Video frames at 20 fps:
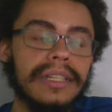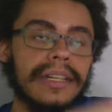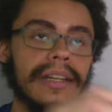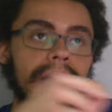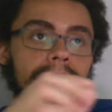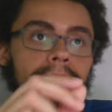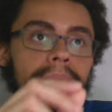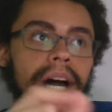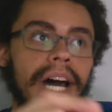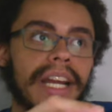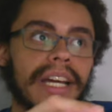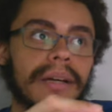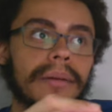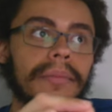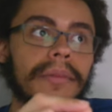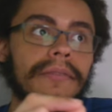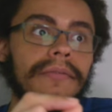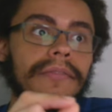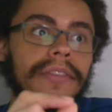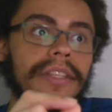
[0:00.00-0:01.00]
just a
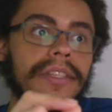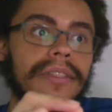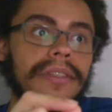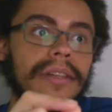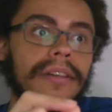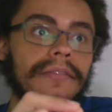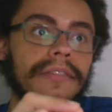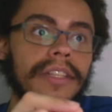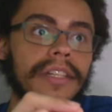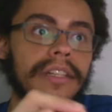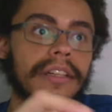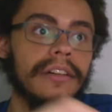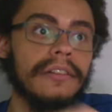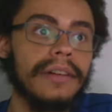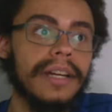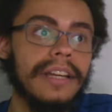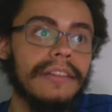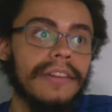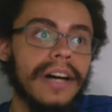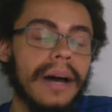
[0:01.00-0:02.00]
modicum of this, of the
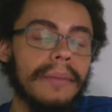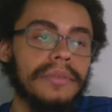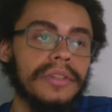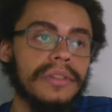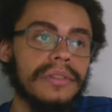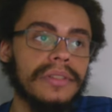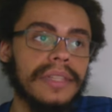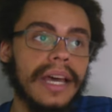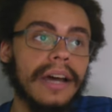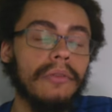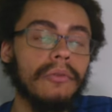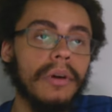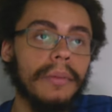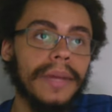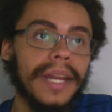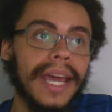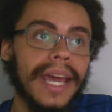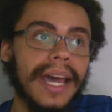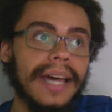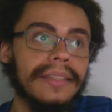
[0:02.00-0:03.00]
degree of options that a
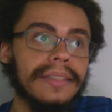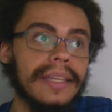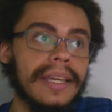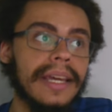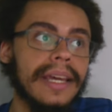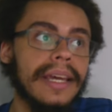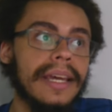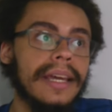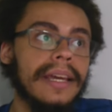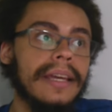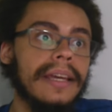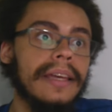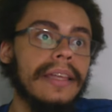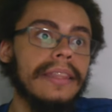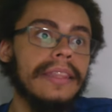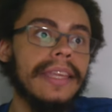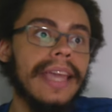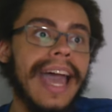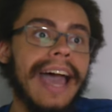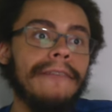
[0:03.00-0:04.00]
woman has,
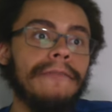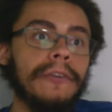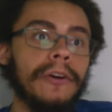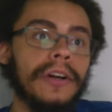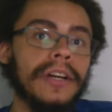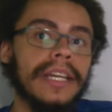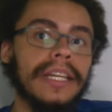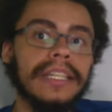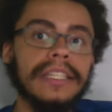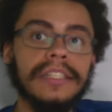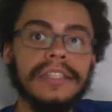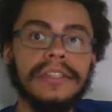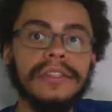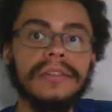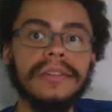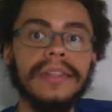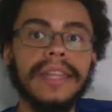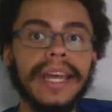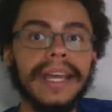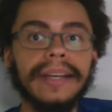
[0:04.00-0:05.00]
the effort
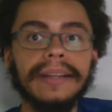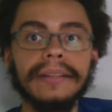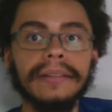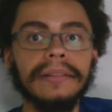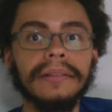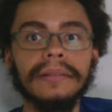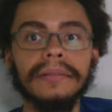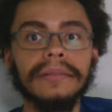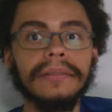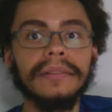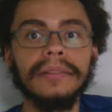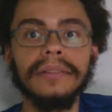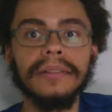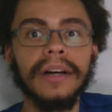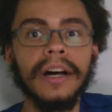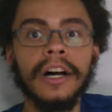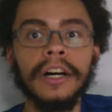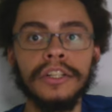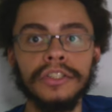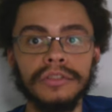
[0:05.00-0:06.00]
is like
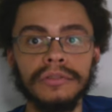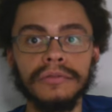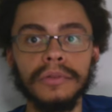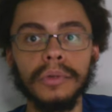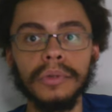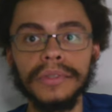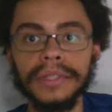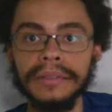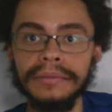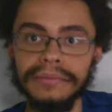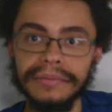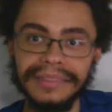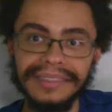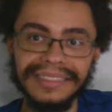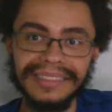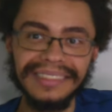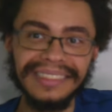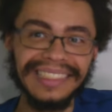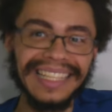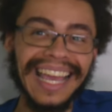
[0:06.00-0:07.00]
100-fold.
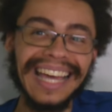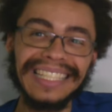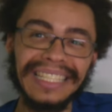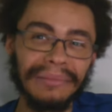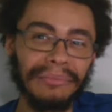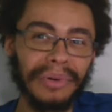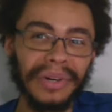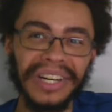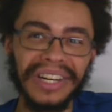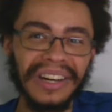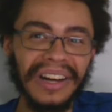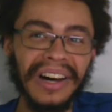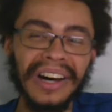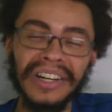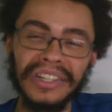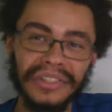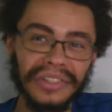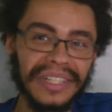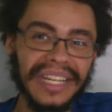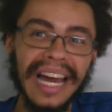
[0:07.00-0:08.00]
He has to put in
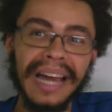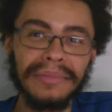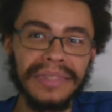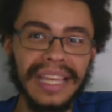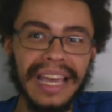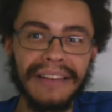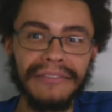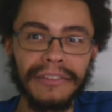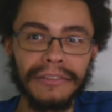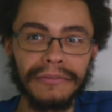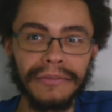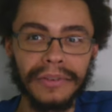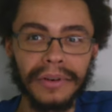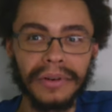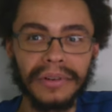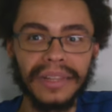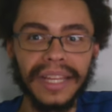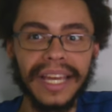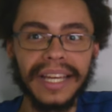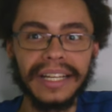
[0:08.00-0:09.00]
100 times the effort
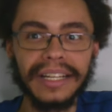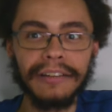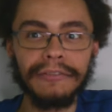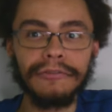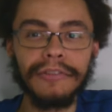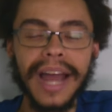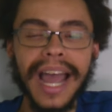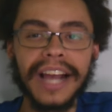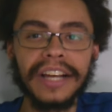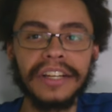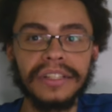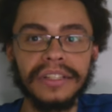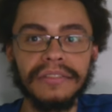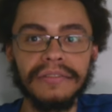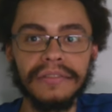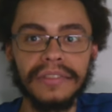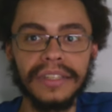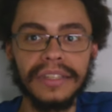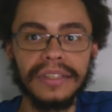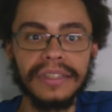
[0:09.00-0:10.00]
for like a fraction
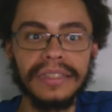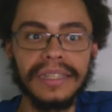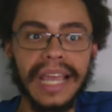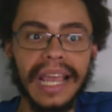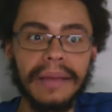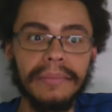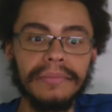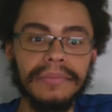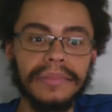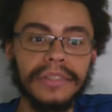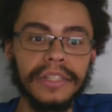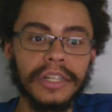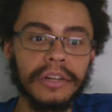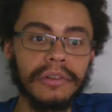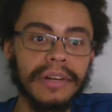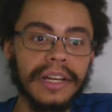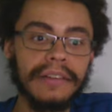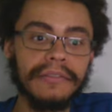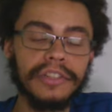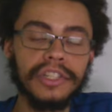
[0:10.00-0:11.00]
of the same
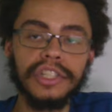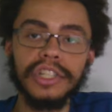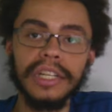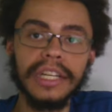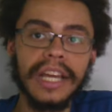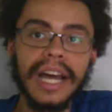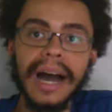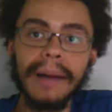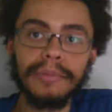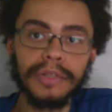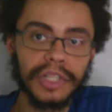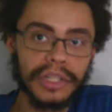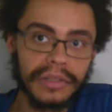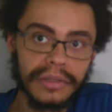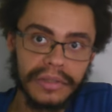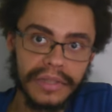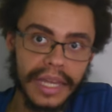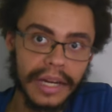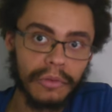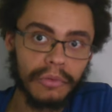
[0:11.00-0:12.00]
degree of shitty
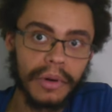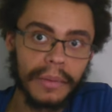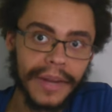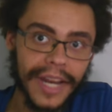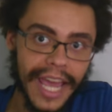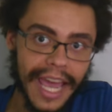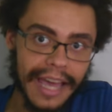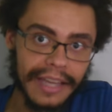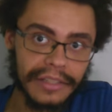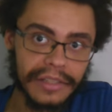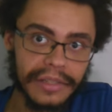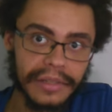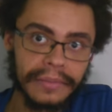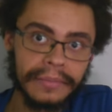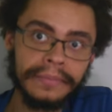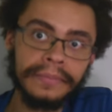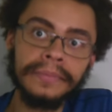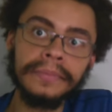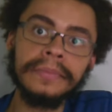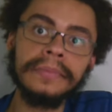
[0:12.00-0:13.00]
options that a woman has.